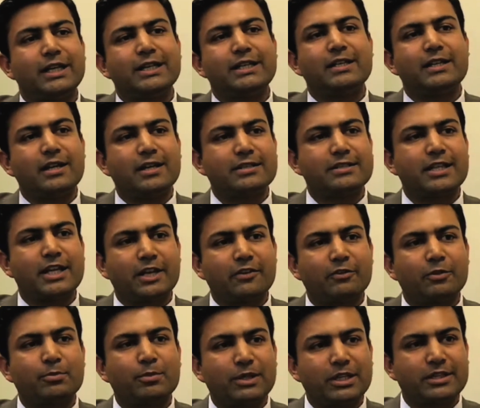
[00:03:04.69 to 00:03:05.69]
it does have
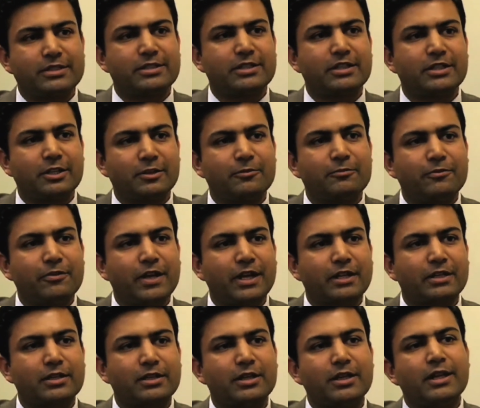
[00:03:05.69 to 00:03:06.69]
a pleasant
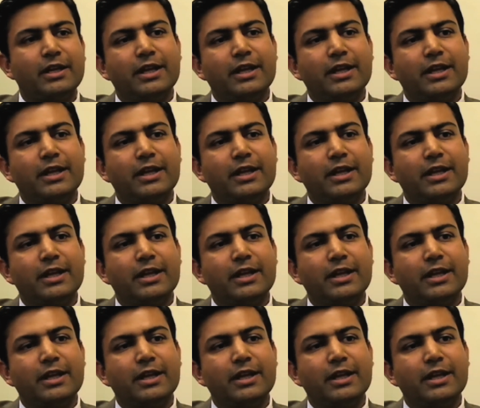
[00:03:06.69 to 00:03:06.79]
effect.